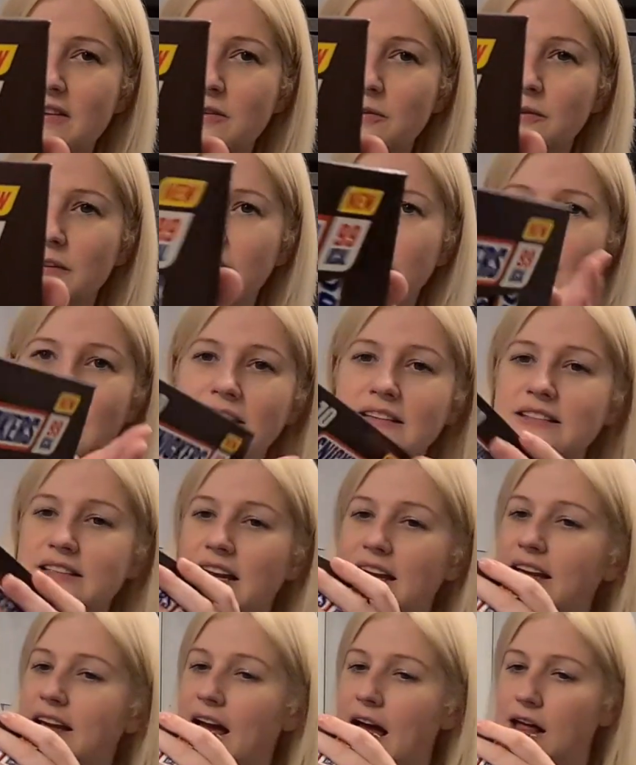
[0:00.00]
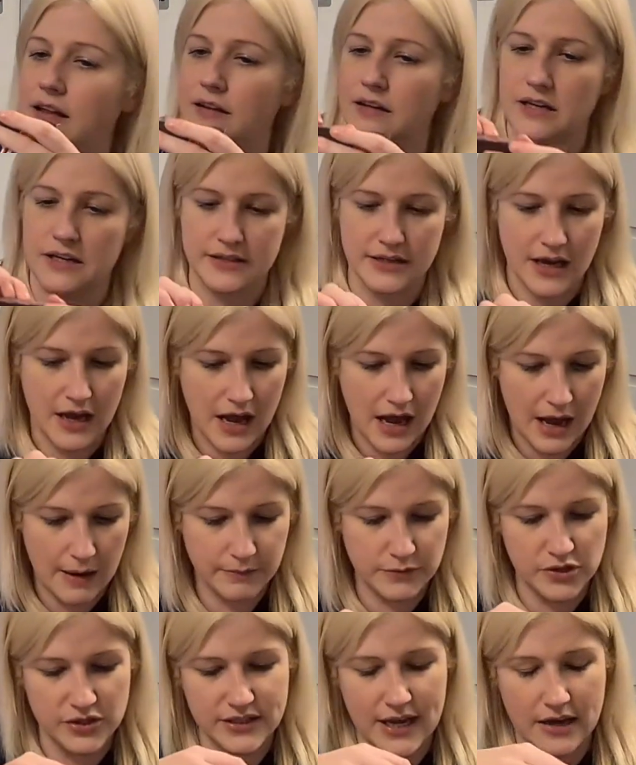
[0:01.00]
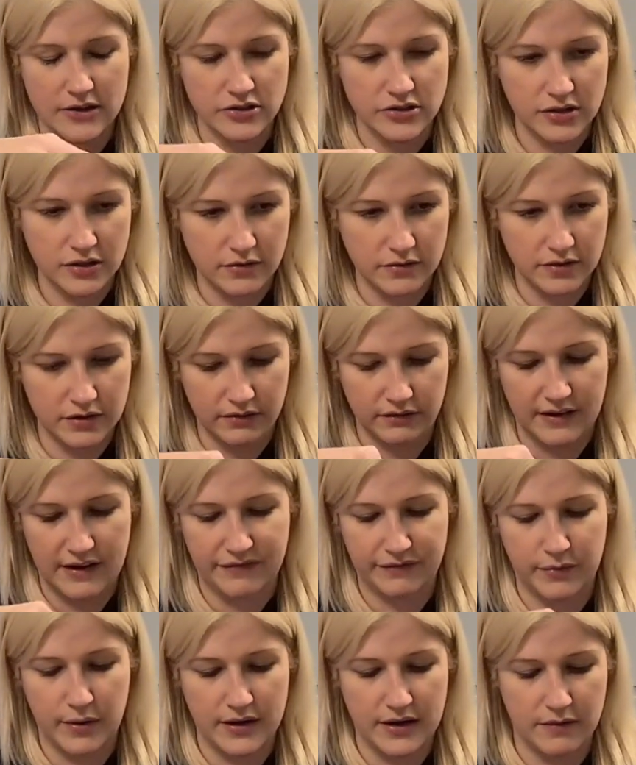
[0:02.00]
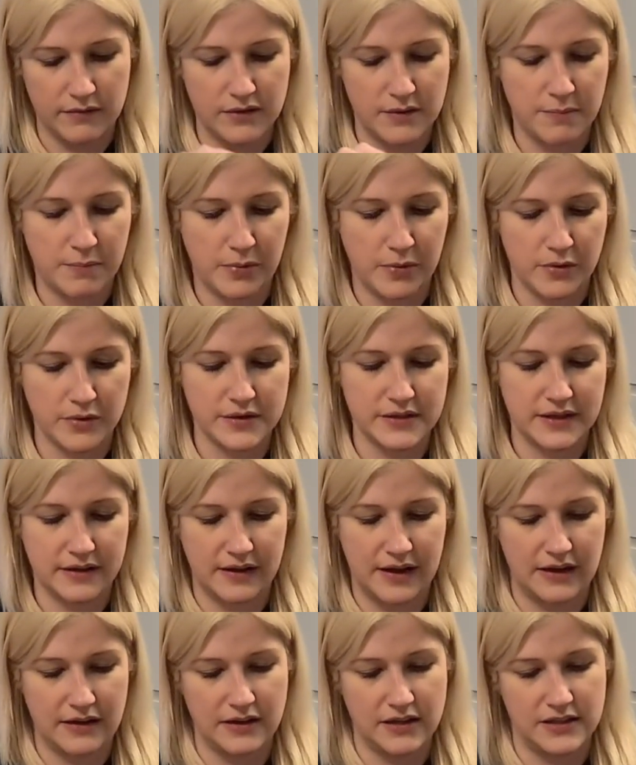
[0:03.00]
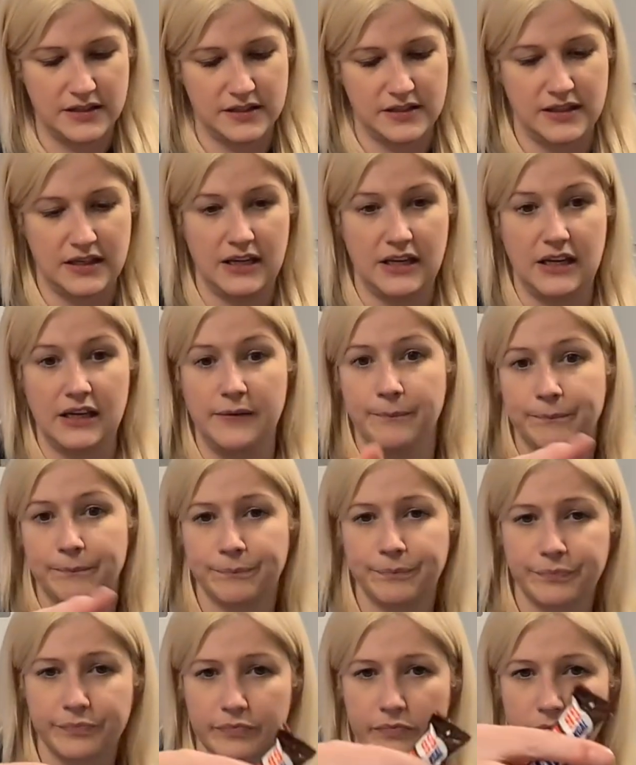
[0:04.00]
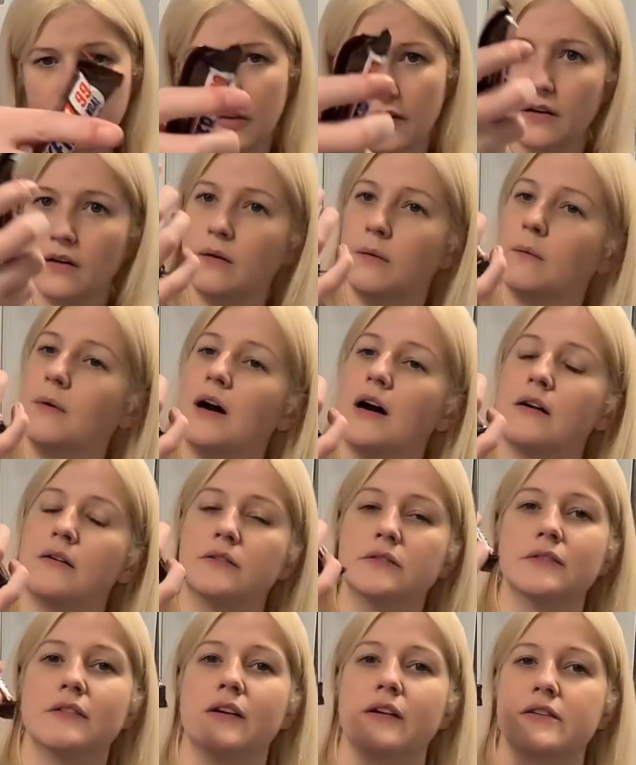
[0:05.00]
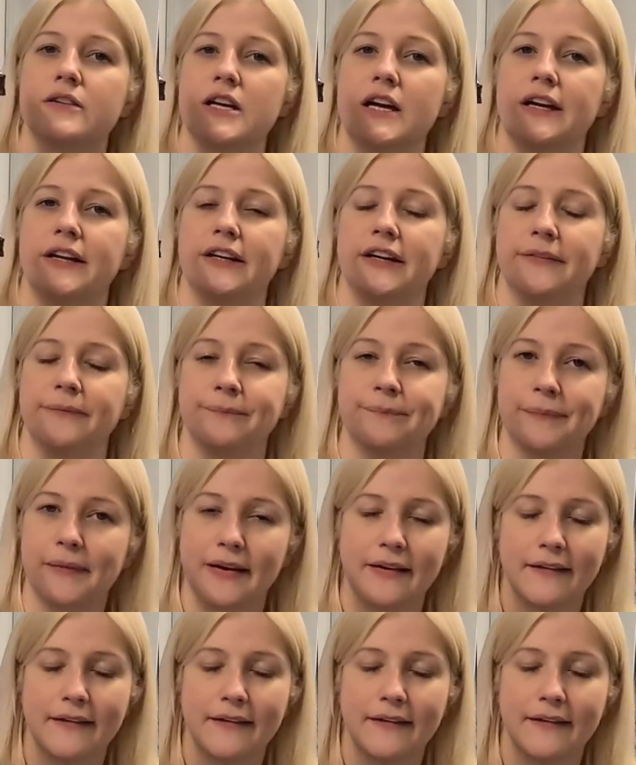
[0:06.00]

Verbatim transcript: they're only 99 calories. I'm just actually going to lift one out the box to let you see. Wow, they're tiny.